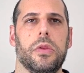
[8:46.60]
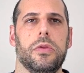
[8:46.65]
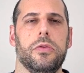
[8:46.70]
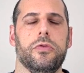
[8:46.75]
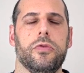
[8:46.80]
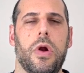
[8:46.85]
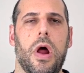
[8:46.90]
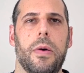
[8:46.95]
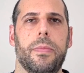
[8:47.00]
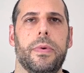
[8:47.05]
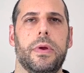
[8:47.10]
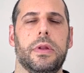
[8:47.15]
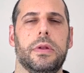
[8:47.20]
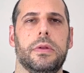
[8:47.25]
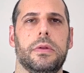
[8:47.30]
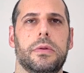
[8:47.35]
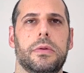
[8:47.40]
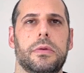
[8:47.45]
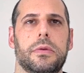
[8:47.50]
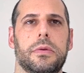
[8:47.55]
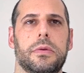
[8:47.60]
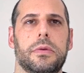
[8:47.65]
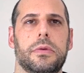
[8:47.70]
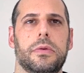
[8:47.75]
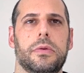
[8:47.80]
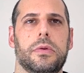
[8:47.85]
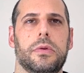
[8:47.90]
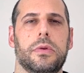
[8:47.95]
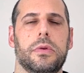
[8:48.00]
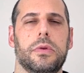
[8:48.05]
Drop it.
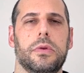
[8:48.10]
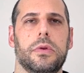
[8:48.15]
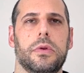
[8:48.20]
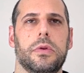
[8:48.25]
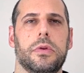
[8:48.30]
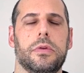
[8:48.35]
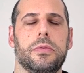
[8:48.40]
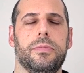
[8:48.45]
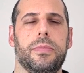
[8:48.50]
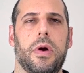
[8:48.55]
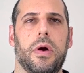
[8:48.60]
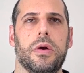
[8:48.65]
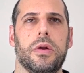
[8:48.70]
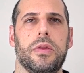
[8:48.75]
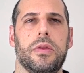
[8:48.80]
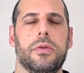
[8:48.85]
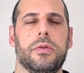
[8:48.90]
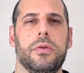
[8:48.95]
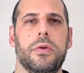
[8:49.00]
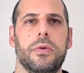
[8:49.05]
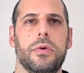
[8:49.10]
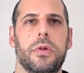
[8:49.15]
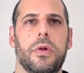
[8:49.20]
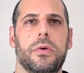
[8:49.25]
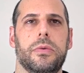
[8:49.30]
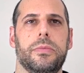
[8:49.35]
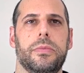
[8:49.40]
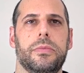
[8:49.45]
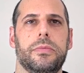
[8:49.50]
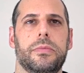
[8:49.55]
Part of the snow globe.